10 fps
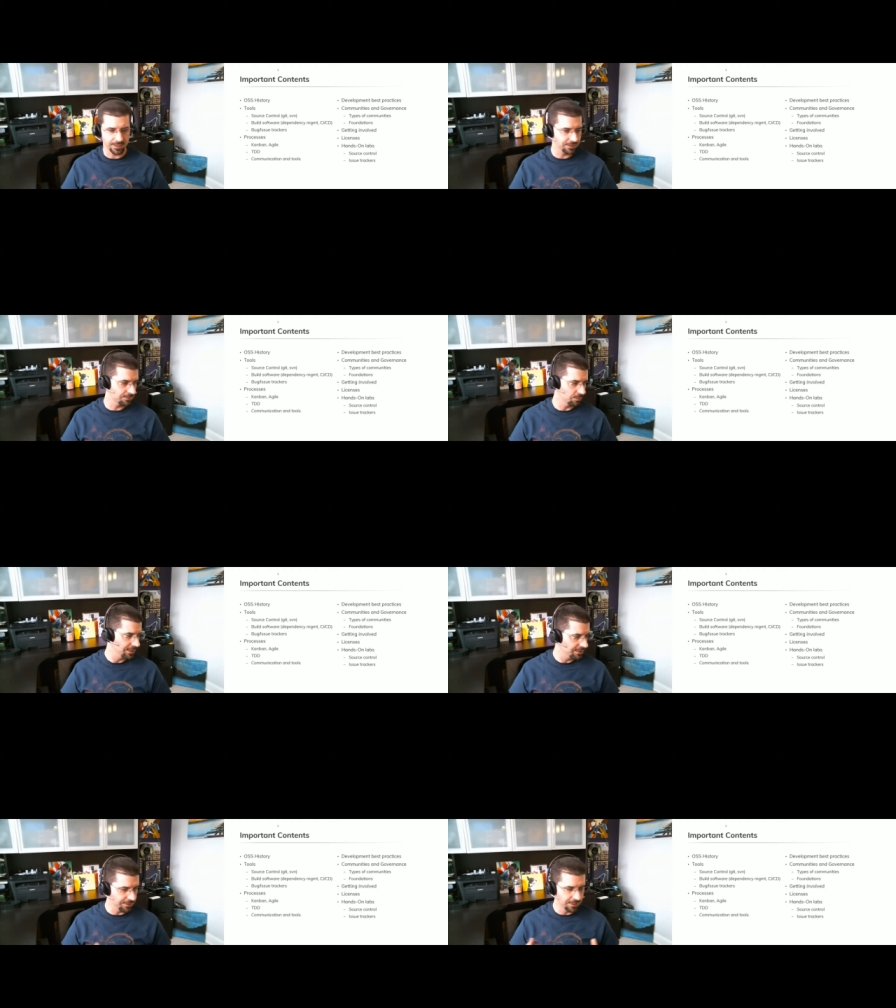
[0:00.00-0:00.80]
guess
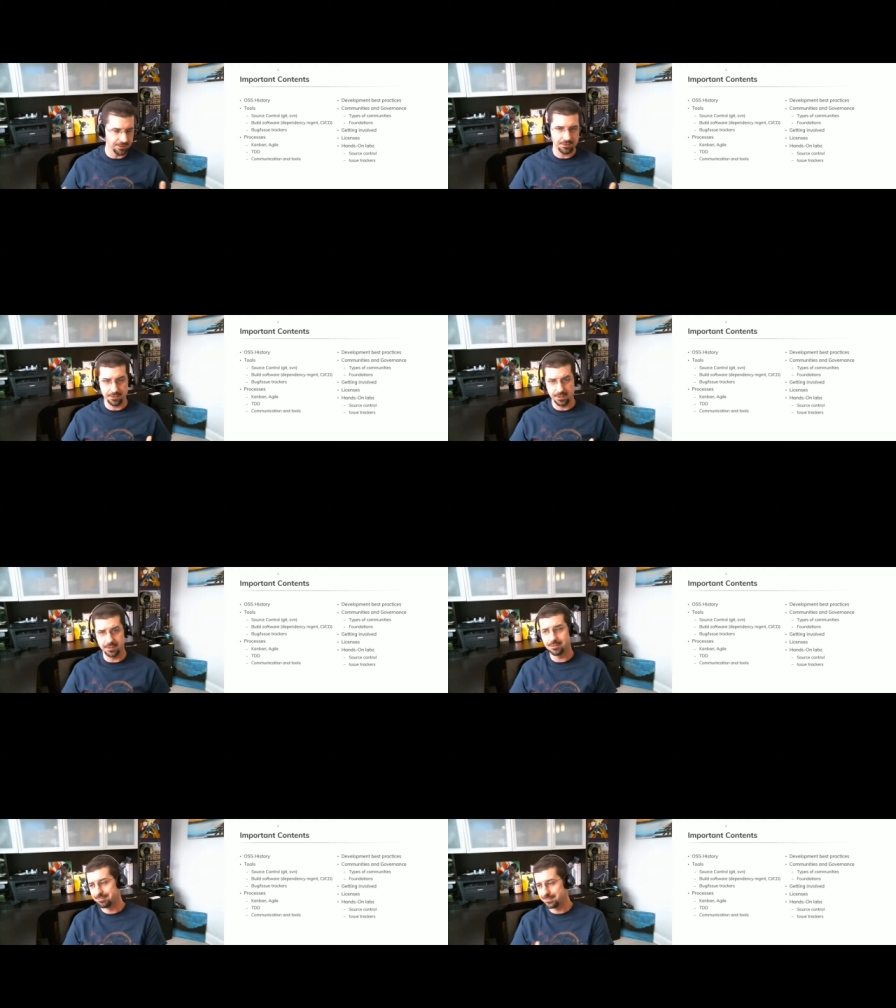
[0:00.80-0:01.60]
we as an industry
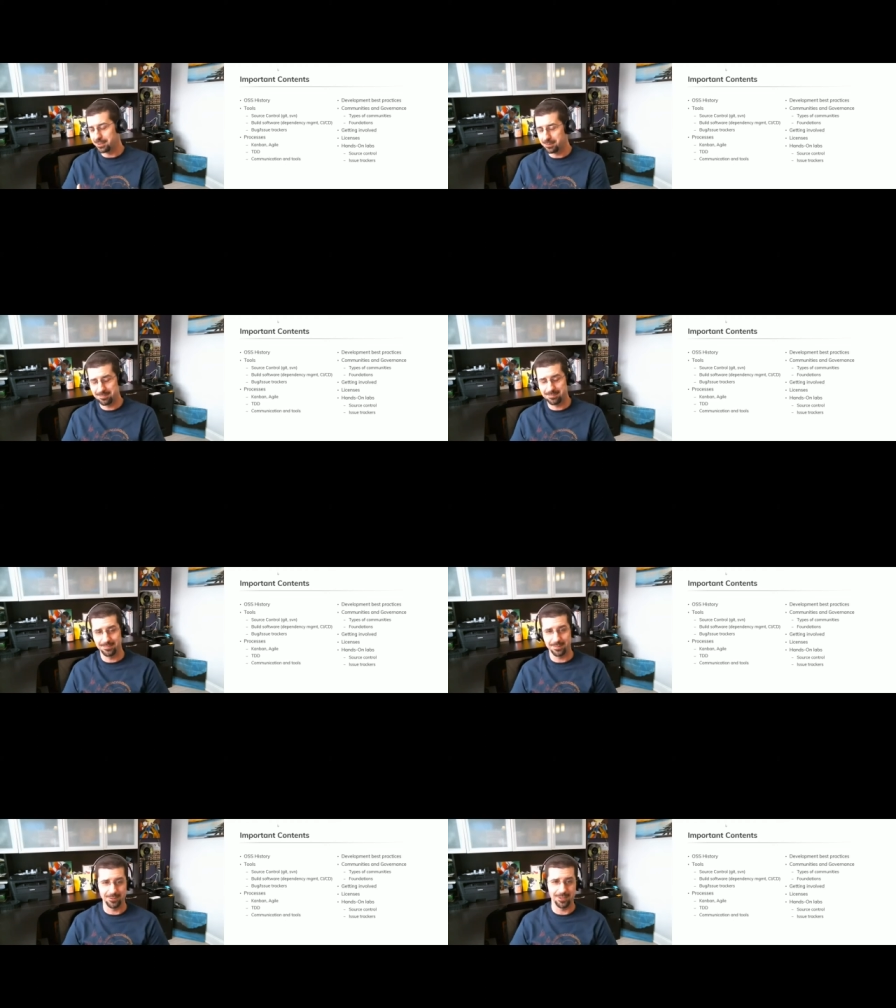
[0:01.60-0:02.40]
are, you know,
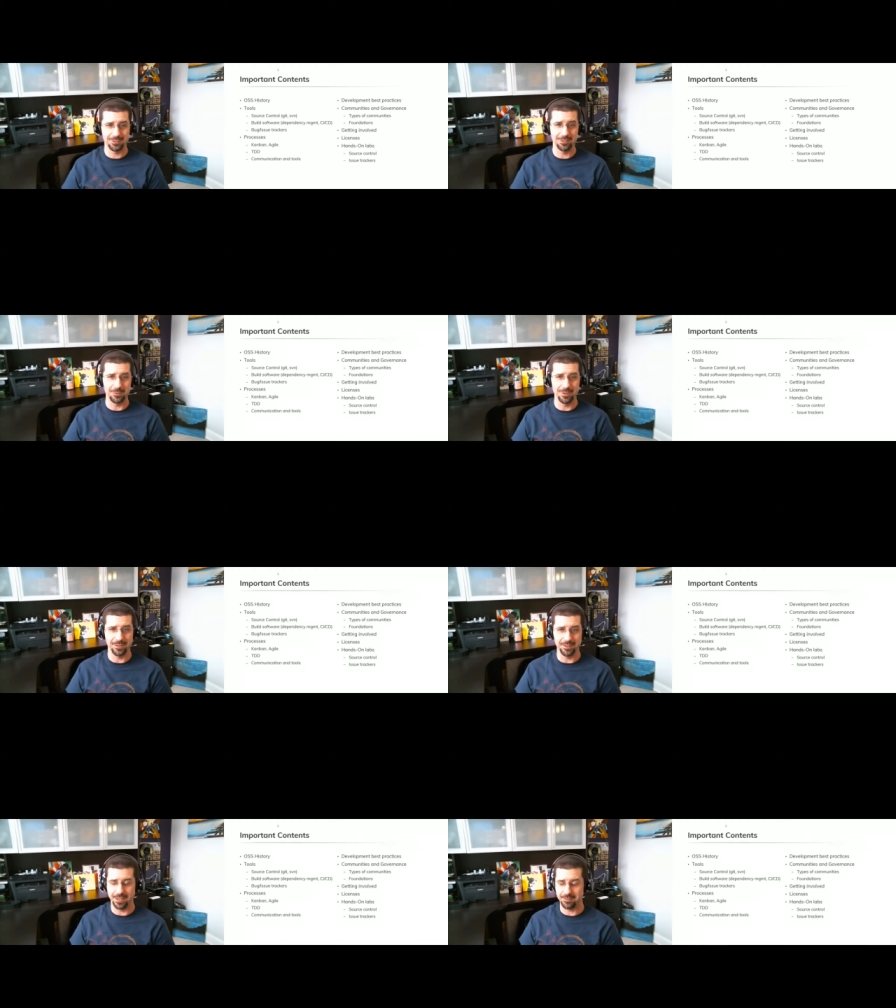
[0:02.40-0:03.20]
progressing
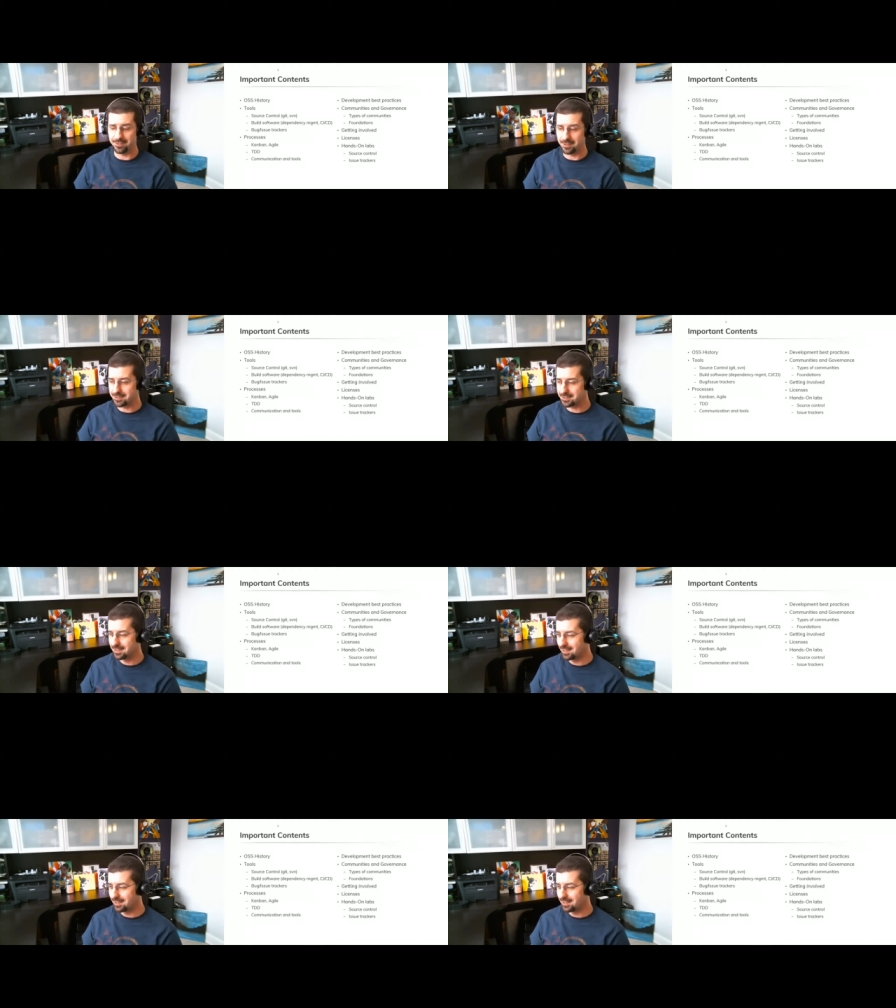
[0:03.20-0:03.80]
well on that front.